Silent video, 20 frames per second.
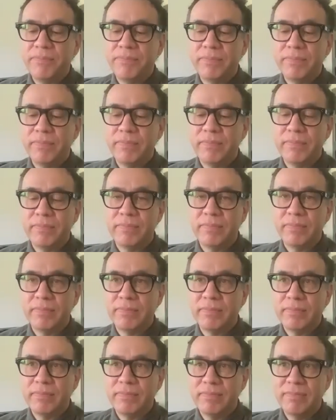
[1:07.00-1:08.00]
this painting.
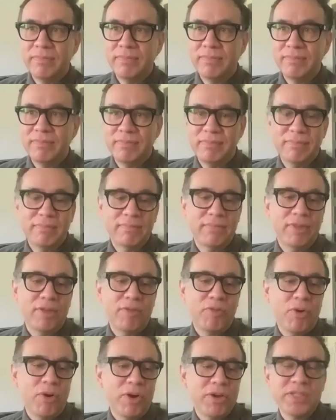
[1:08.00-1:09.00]

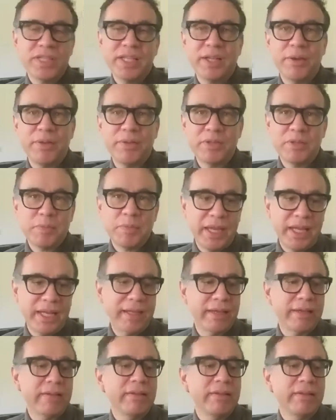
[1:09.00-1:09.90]
Of course I know this painting.